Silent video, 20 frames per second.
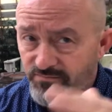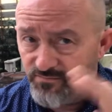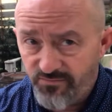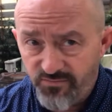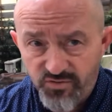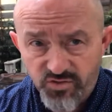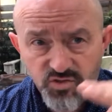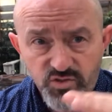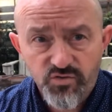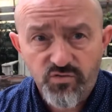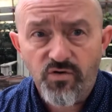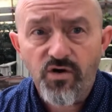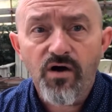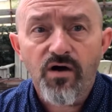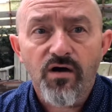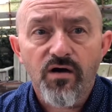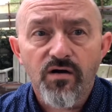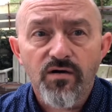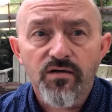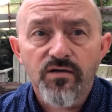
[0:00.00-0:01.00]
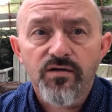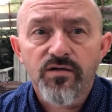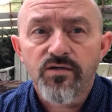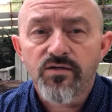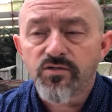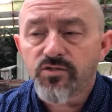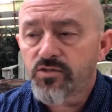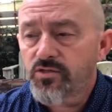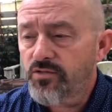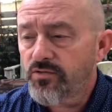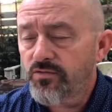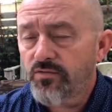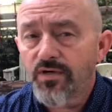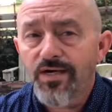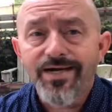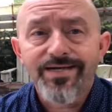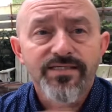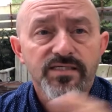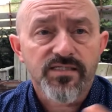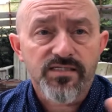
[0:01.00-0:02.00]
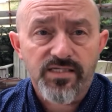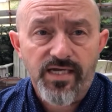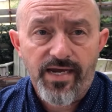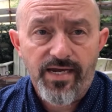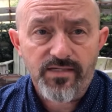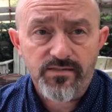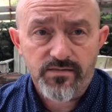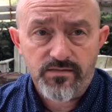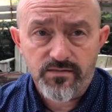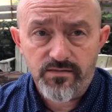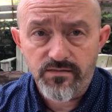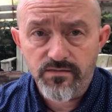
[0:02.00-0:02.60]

strong to a disaster.